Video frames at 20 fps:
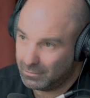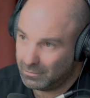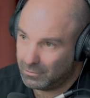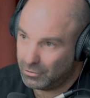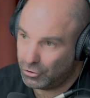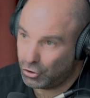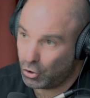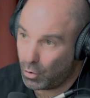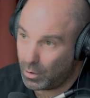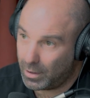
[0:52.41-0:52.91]

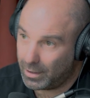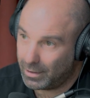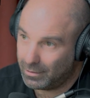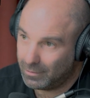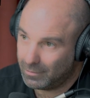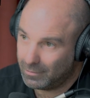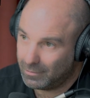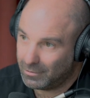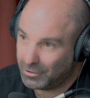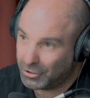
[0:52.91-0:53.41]
joy,
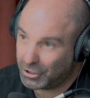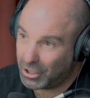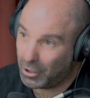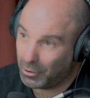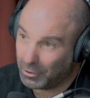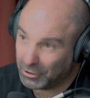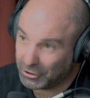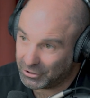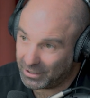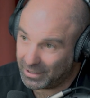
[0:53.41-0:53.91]

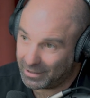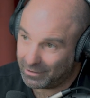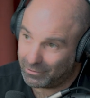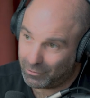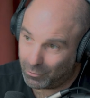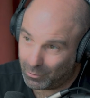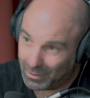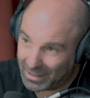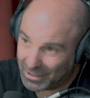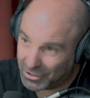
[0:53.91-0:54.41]
cherishing the
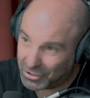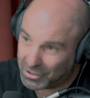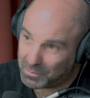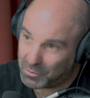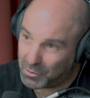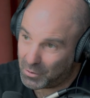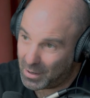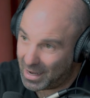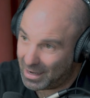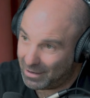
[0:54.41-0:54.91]
relationship
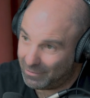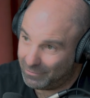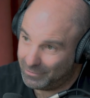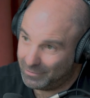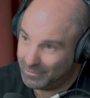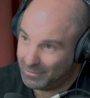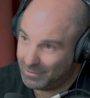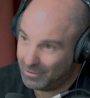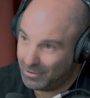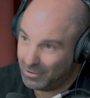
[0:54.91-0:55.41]
you have,
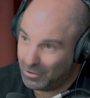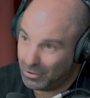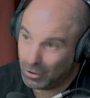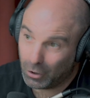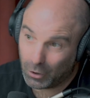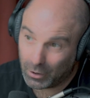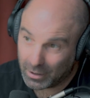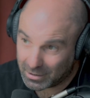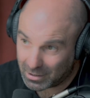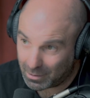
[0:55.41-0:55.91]

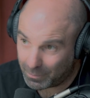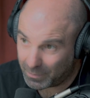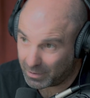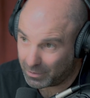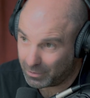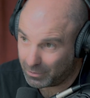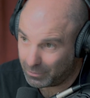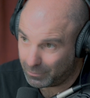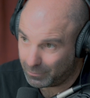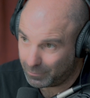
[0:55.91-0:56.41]
learning something
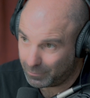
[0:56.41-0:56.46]
new.